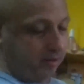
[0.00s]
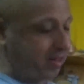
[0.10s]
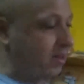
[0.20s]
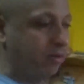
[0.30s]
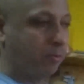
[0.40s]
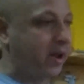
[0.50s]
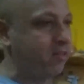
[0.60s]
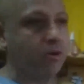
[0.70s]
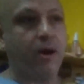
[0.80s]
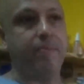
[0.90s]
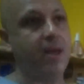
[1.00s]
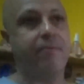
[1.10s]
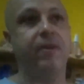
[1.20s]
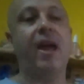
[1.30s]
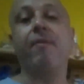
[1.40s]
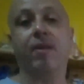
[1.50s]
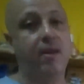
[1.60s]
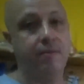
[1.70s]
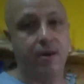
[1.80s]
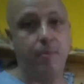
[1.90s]
like I said, the razor, I definitely
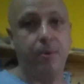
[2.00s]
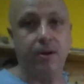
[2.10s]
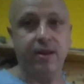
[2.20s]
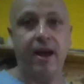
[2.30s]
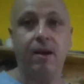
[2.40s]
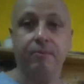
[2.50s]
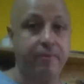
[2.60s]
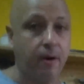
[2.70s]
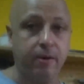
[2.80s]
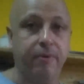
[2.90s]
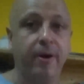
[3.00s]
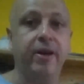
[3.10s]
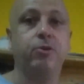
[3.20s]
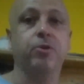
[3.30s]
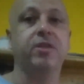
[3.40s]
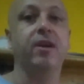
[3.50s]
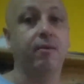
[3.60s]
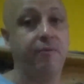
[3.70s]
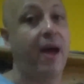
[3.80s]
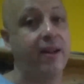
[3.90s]
haven't given up on that. I'm very, very interested,
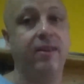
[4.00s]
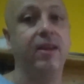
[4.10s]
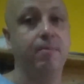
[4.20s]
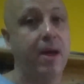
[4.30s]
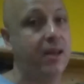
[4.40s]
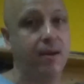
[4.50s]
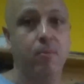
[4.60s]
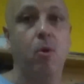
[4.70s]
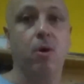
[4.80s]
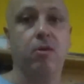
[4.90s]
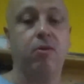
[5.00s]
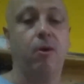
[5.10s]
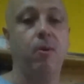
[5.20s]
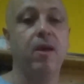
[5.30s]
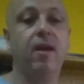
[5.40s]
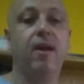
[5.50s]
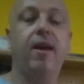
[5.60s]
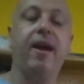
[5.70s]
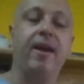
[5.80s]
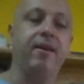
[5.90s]
in fact, in making more. So,
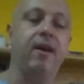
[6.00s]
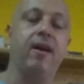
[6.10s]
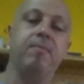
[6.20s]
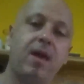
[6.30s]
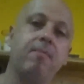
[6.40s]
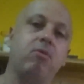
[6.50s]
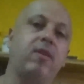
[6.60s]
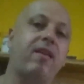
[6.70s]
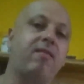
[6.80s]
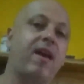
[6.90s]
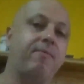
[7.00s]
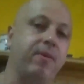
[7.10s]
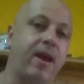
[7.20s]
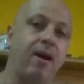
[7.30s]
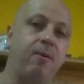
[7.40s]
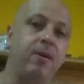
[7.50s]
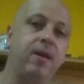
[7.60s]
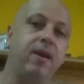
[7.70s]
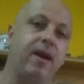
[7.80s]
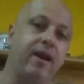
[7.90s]
and yeah, so that's that for now,
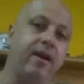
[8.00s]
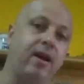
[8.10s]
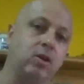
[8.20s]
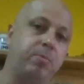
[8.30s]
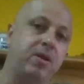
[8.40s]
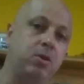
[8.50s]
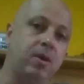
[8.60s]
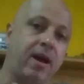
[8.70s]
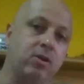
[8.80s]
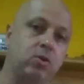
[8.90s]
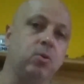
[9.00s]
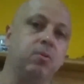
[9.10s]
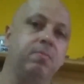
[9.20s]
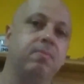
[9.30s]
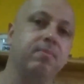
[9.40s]
and I'll speak to you guys soon.